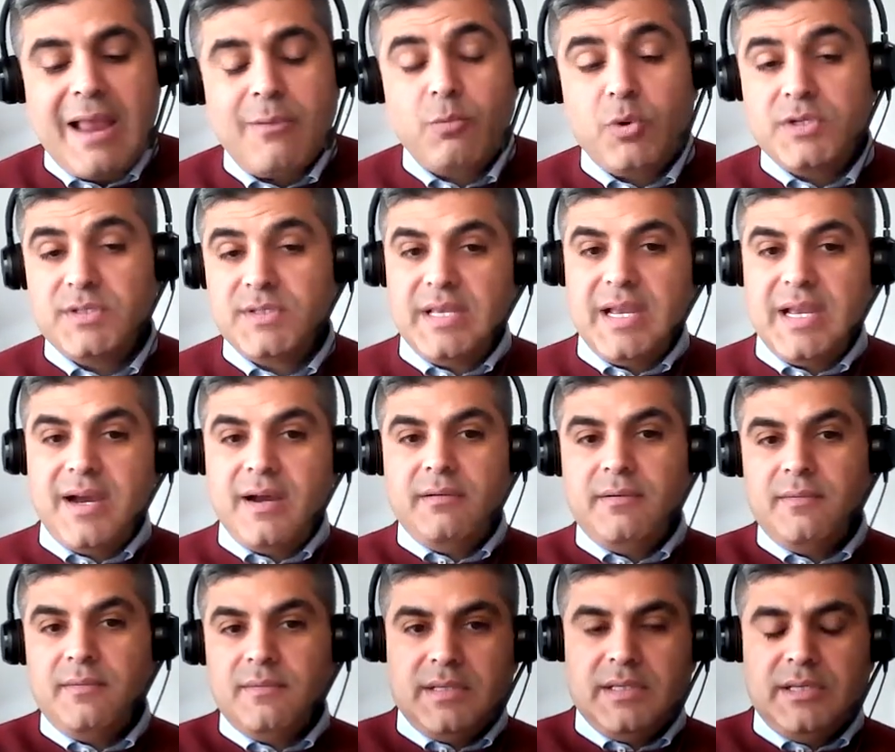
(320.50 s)
And was
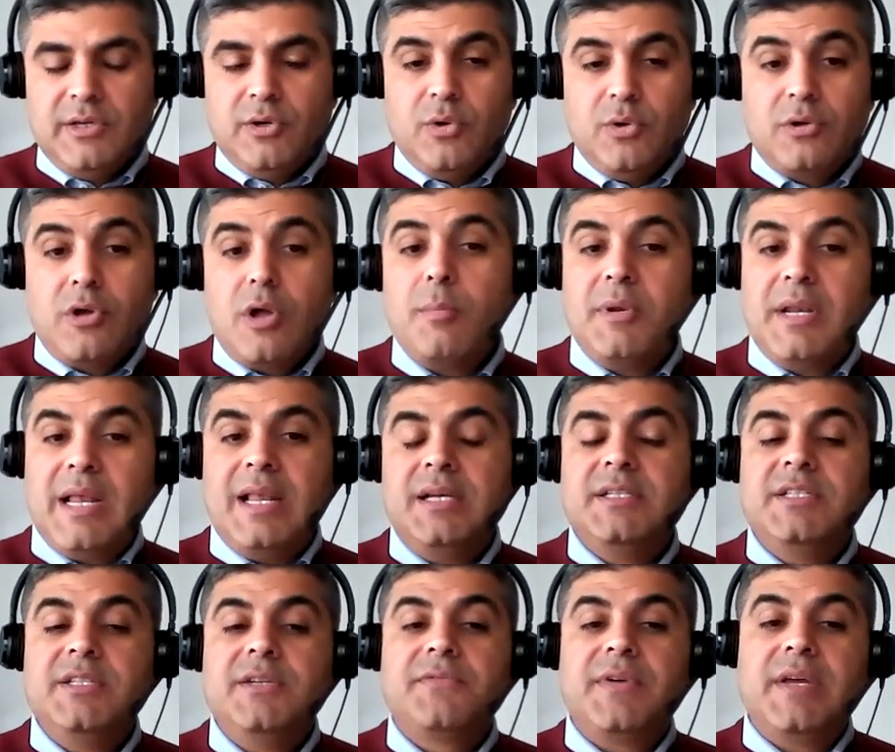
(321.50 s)
there, you know,
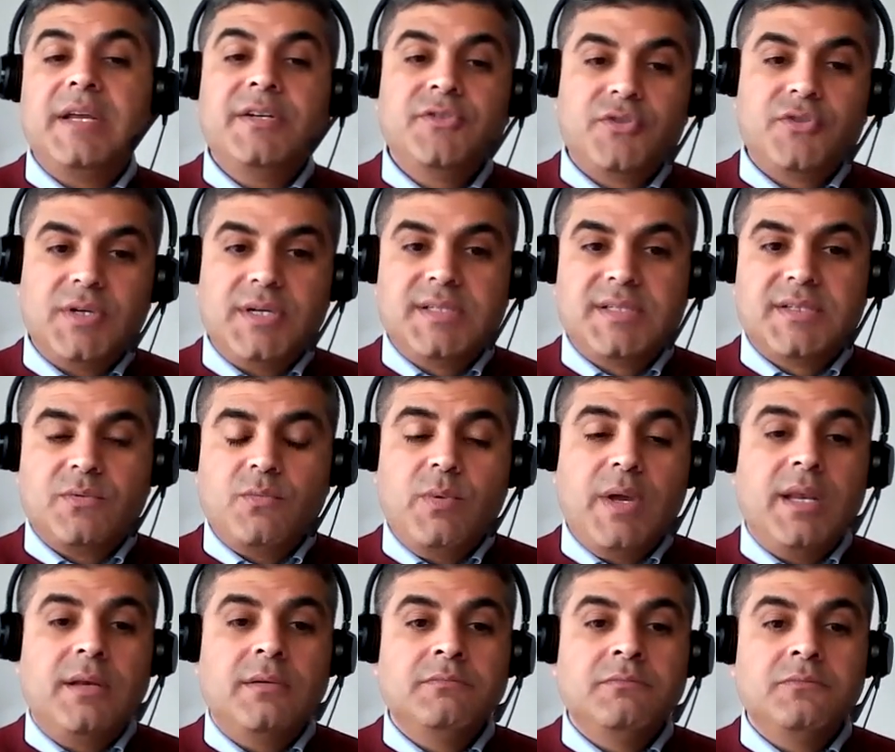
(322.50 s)
commonality of interest
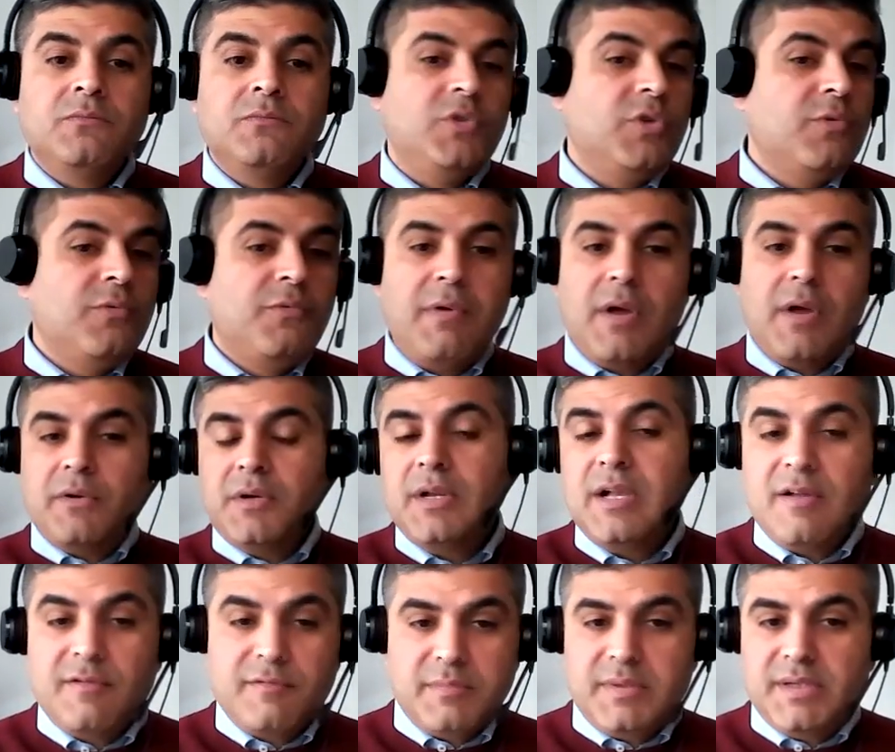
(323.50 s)
when you found a
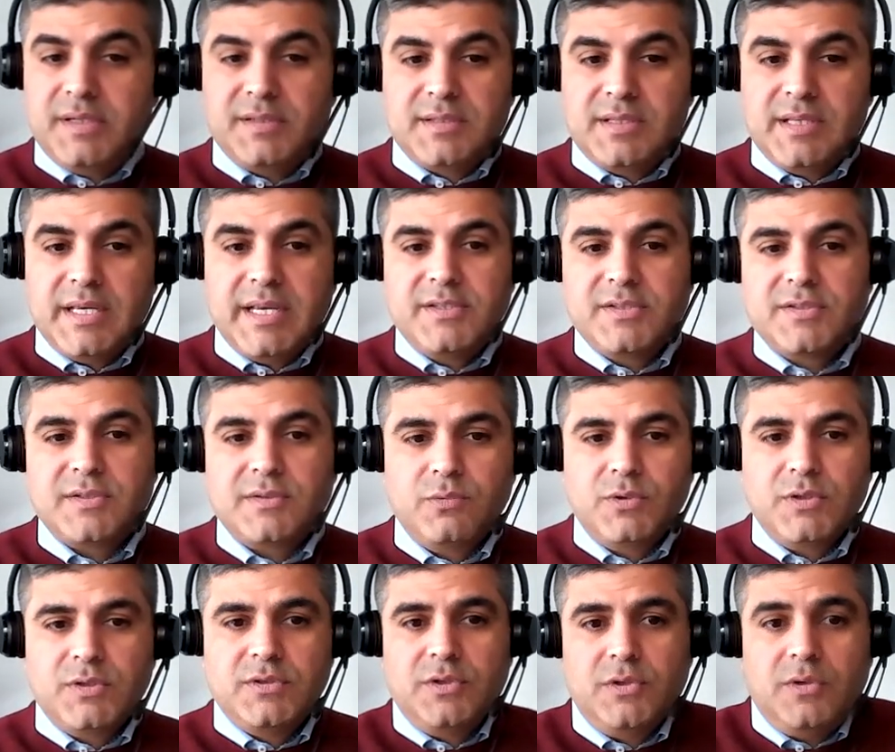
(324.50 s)
government that
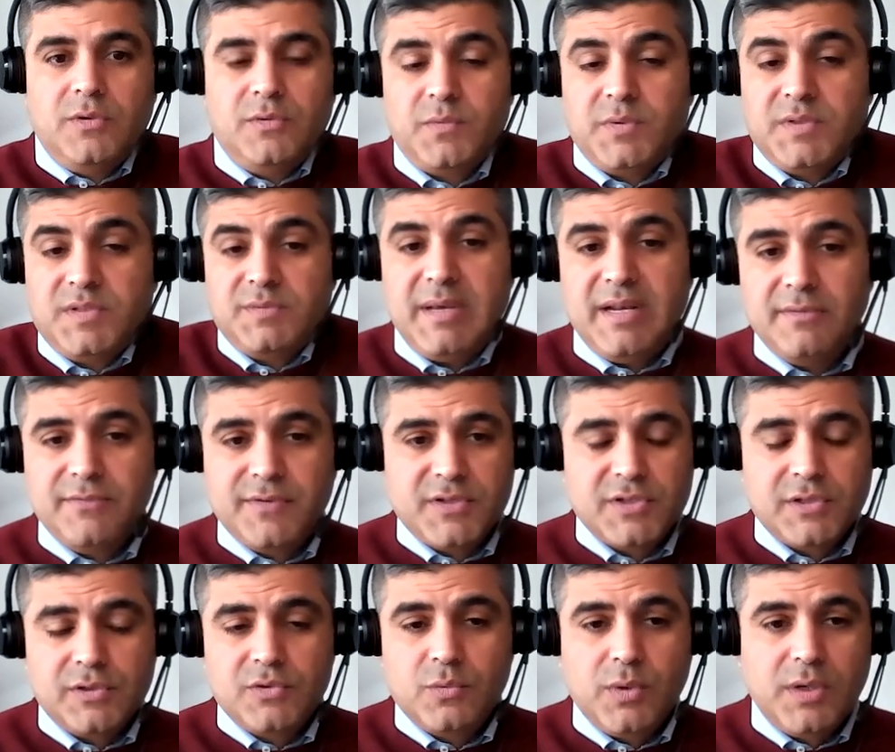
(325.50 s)
will, you know, it was
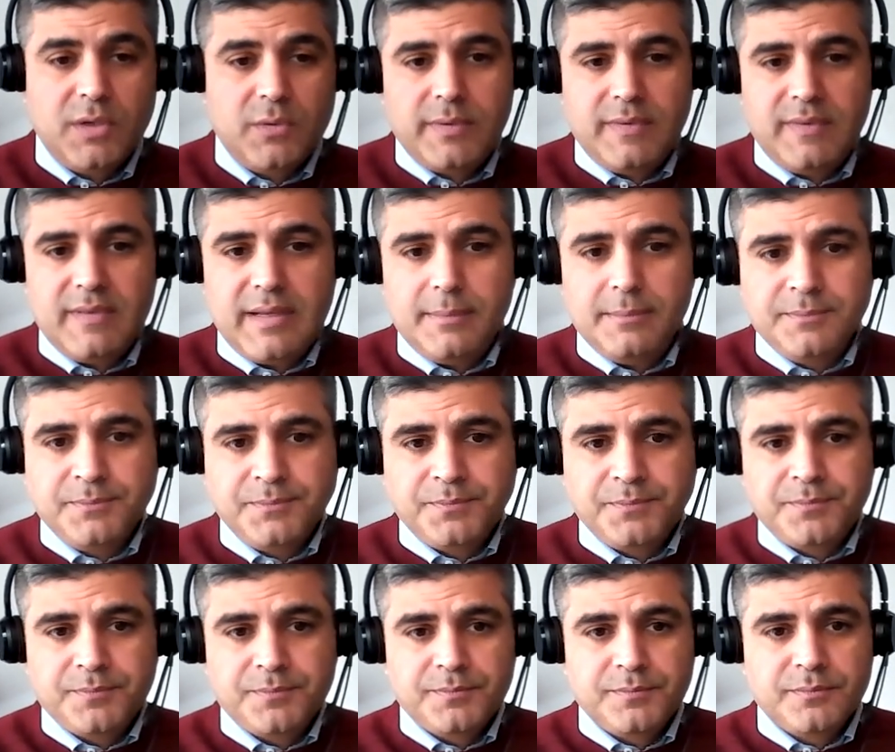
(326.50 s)
beneficial to work with them?
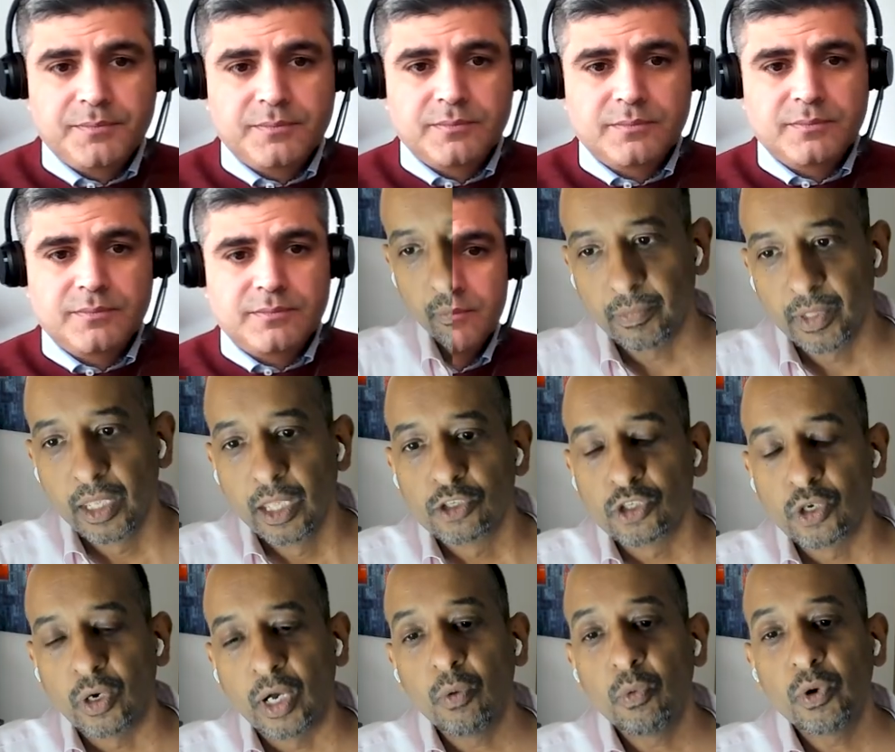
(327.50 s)
Yeah. So
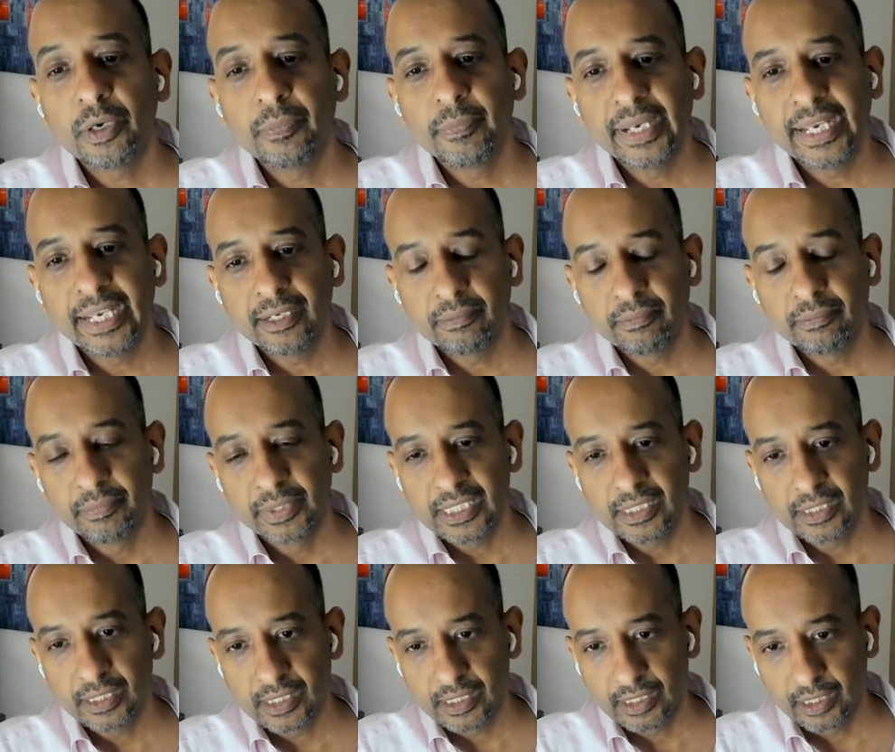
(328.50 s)
our main
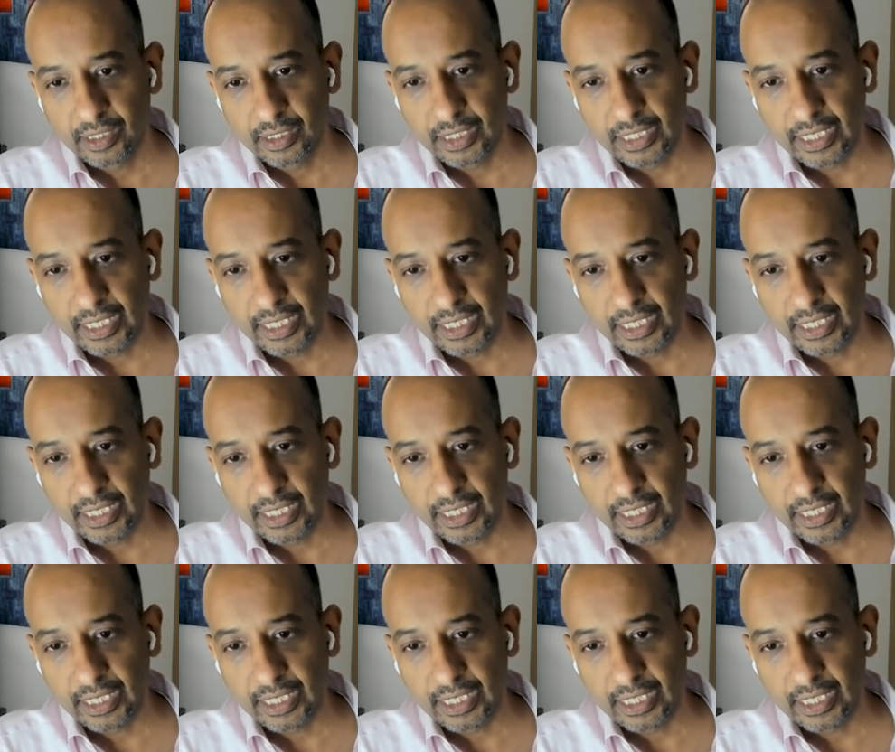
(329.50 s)
business in the